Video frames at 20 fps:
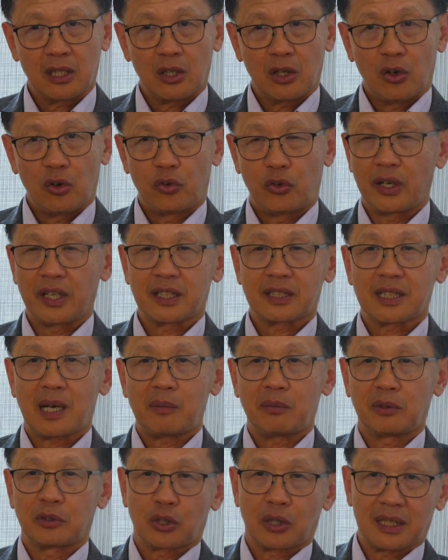For
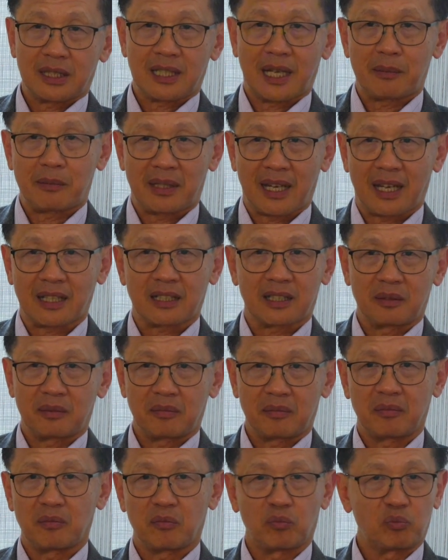example, tranexamic exit
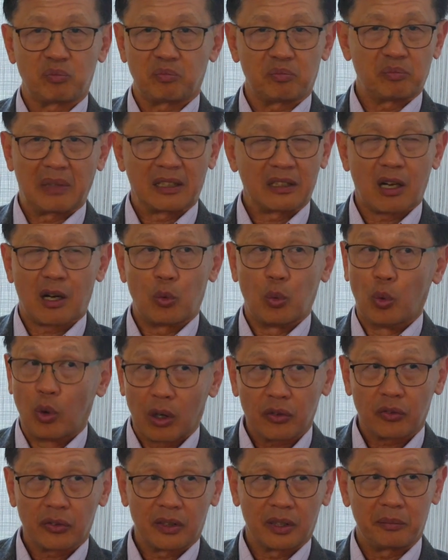may not
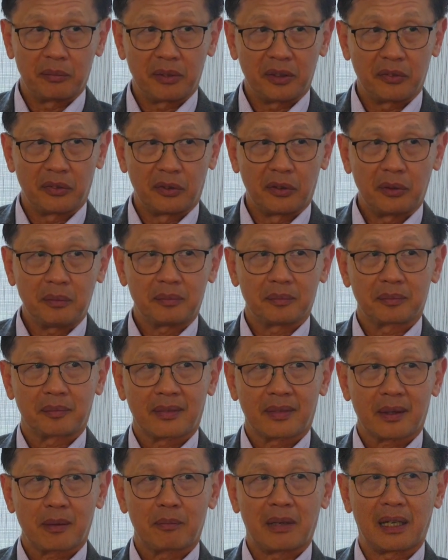work for them before,
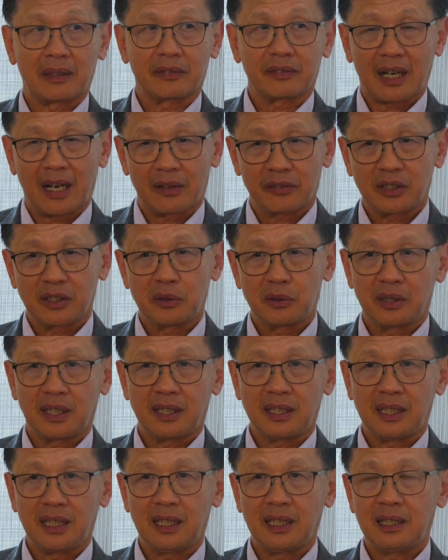but after
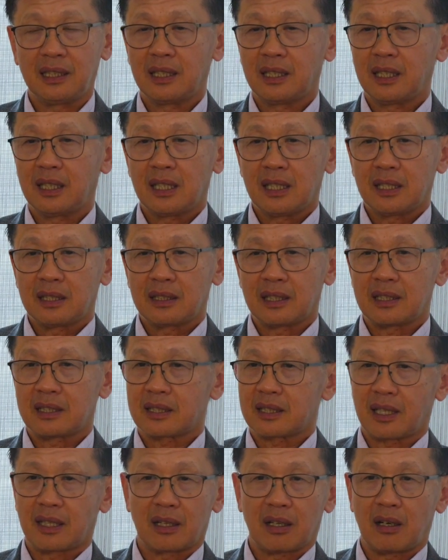UAE, they
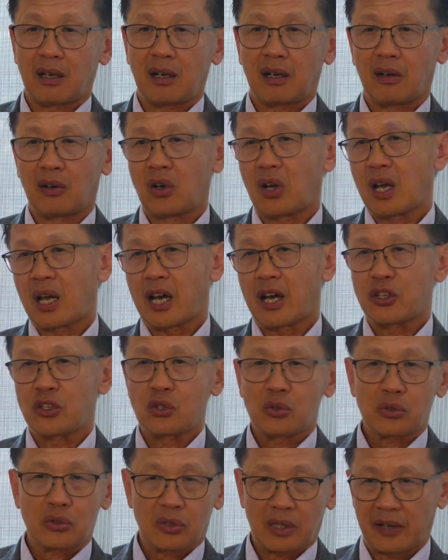said, oh, I
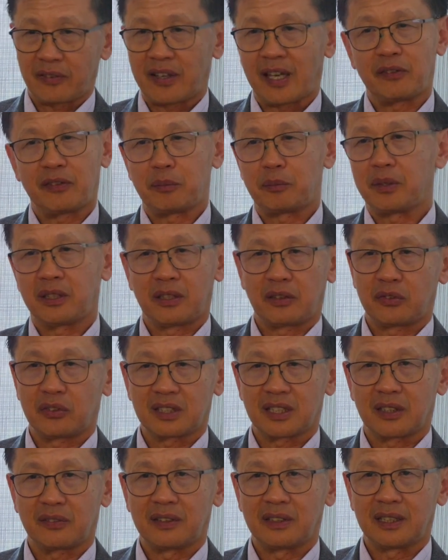used to have heavy period for
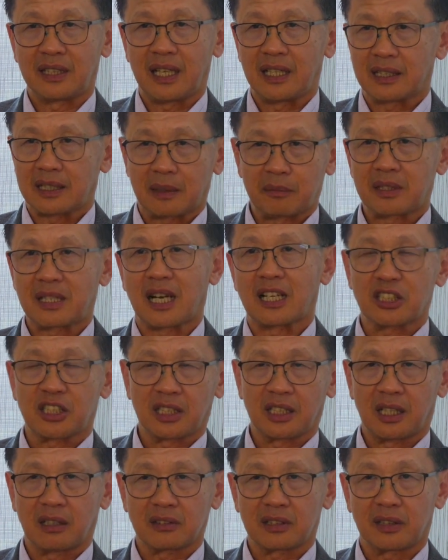7 days. I'm
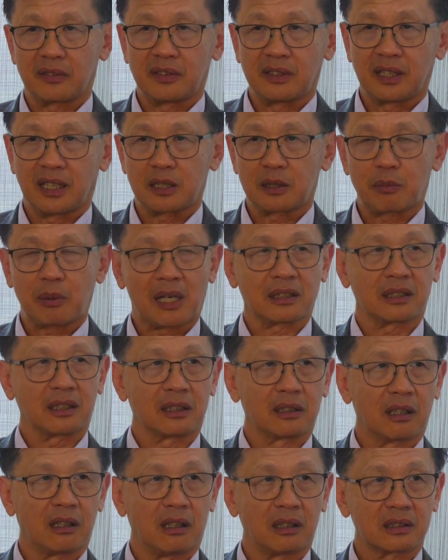gushing out 7 days, passing
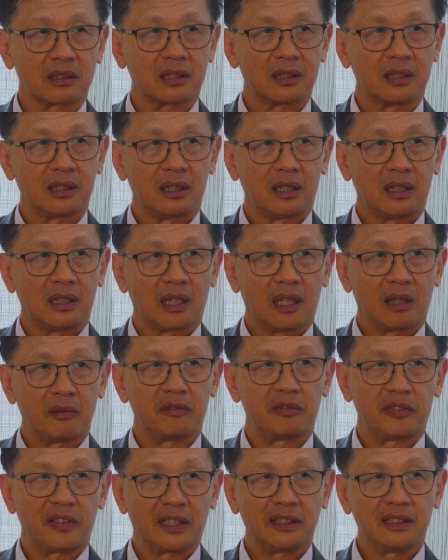clots. I'm
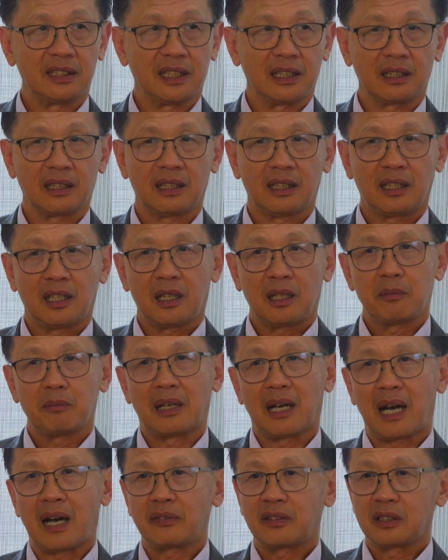fainting.
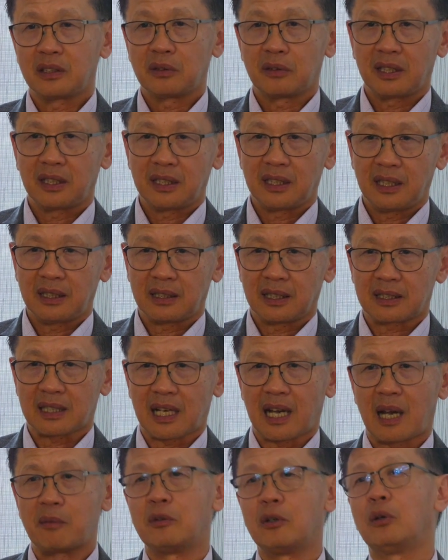But after UAE, they said,
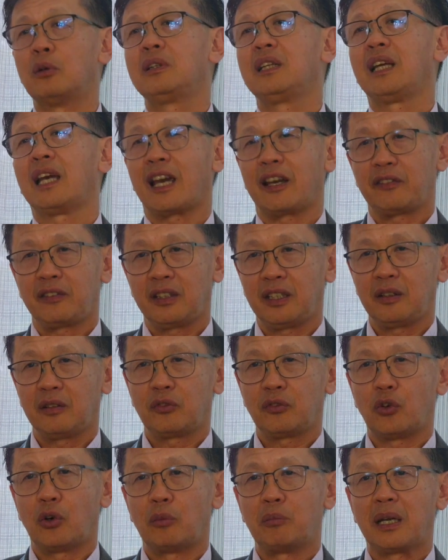I'm only heavy
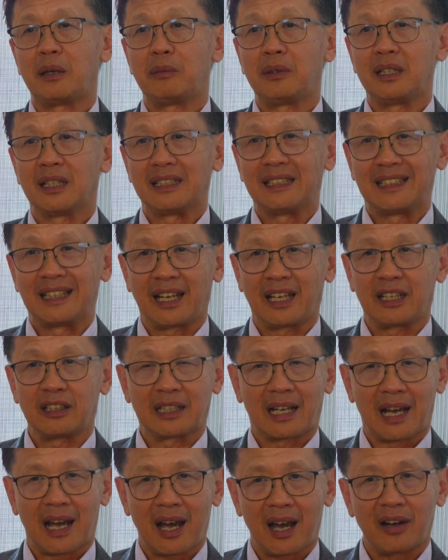for maybe a day and
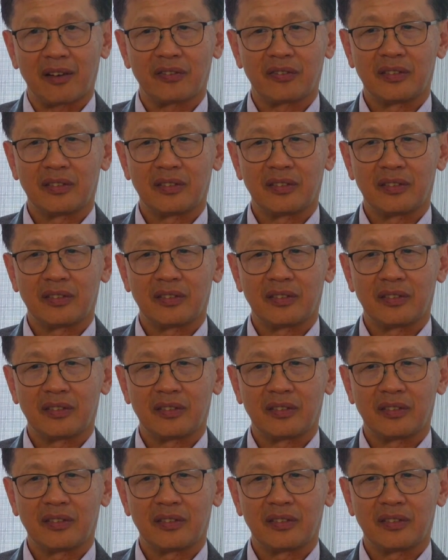a half.